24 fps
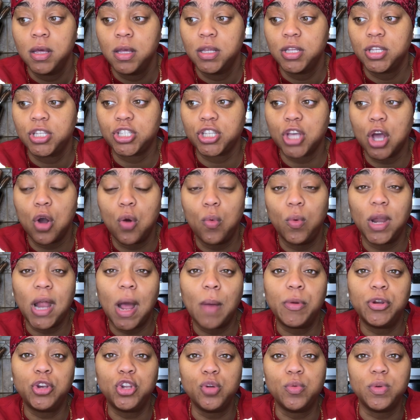So what I
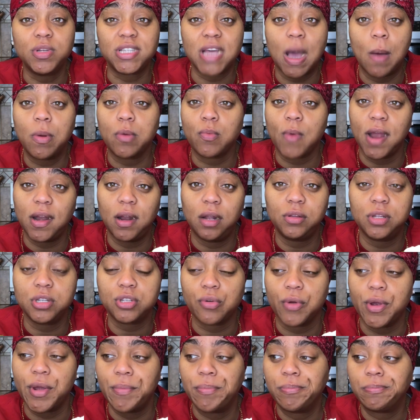would do is I would write out the
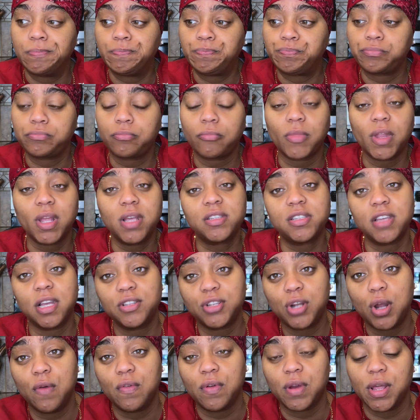script, send
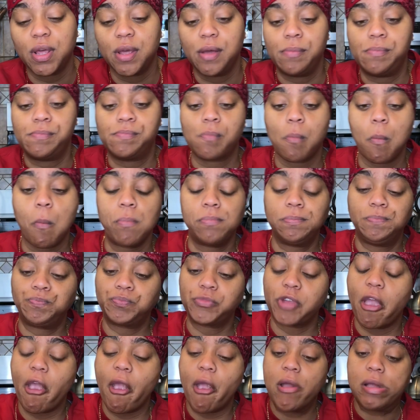it over to him,
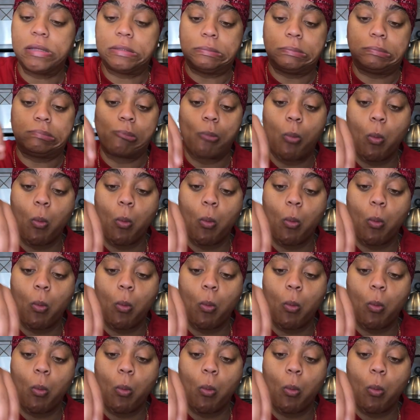and